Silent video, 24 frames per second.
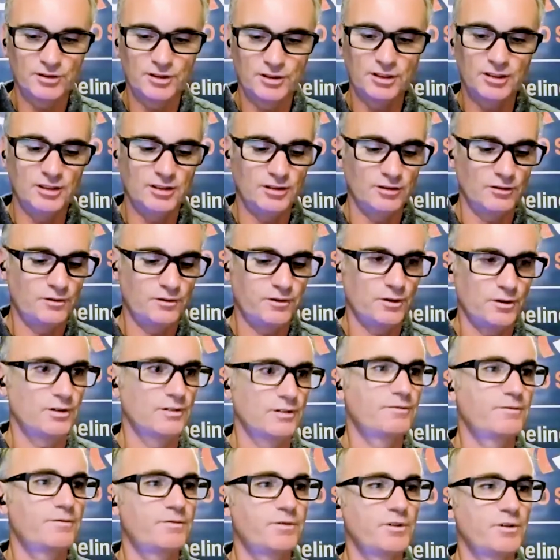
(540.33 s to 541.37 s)
you know, for a,
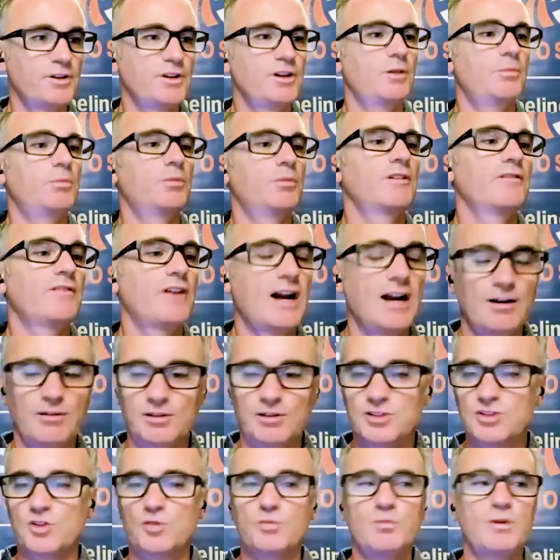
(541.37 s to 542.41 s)
for a number of
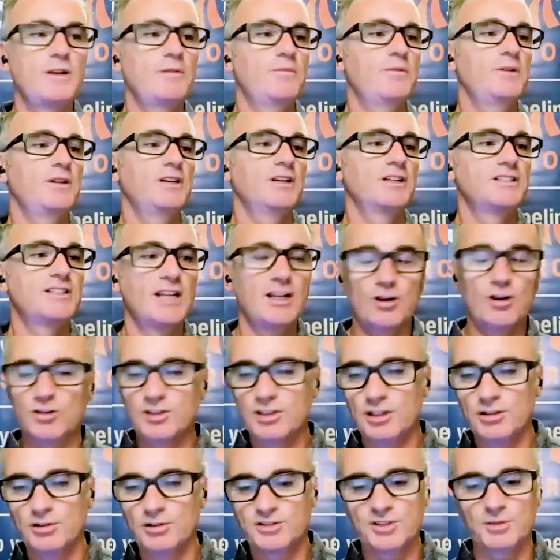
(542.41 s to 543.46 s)
hours or maybe a day, or, you
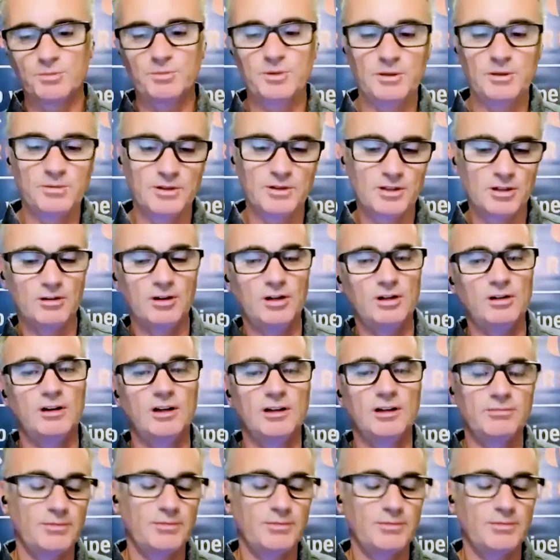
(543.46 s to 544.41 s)
know, some people go, oh, I've,